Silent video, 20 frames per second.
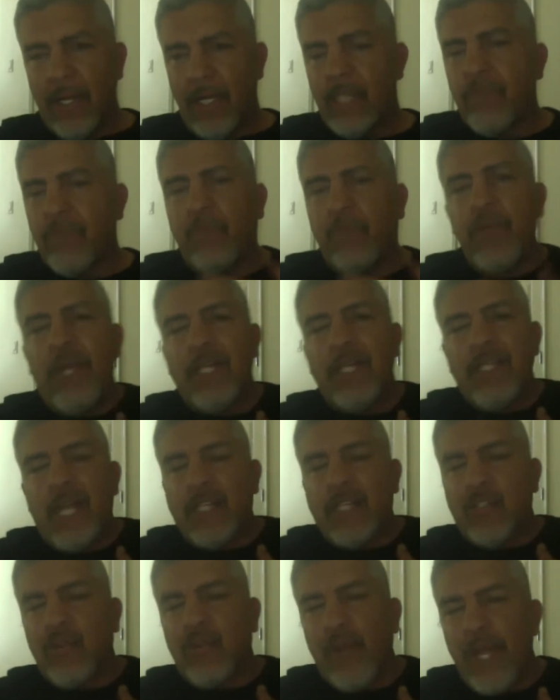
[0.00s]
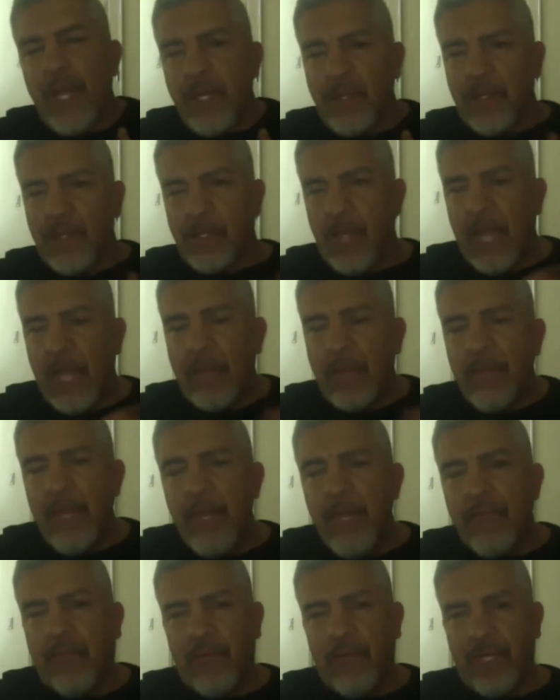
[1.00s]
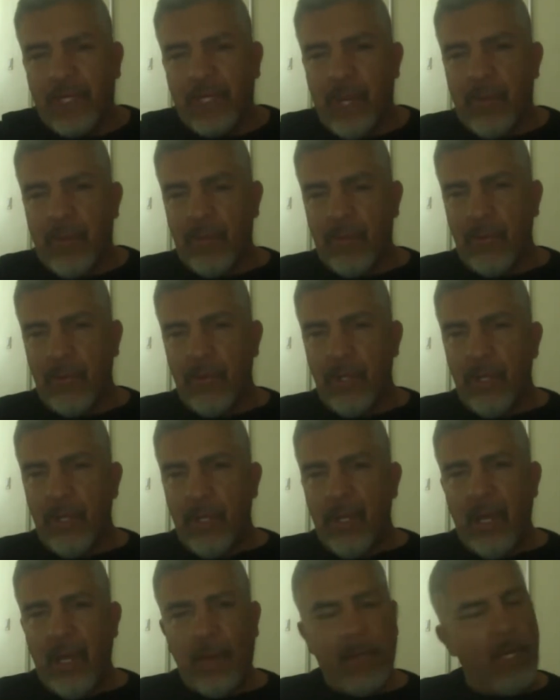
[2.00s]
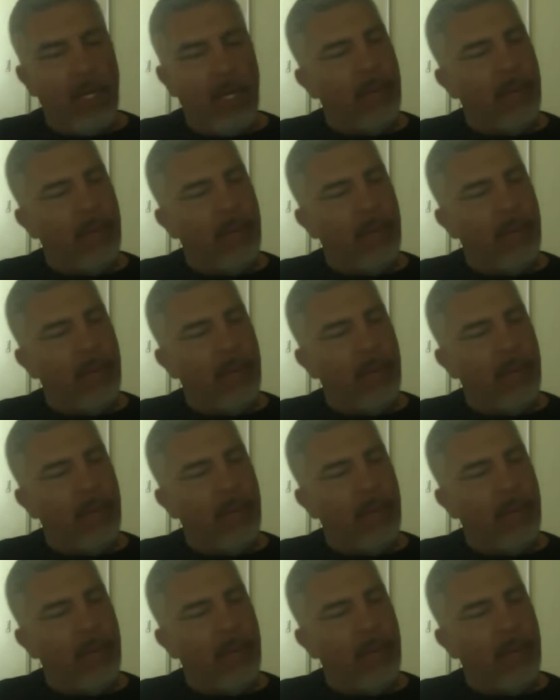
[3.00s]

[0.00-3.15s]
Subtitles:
It's like trainers, like me, for example. I'm like,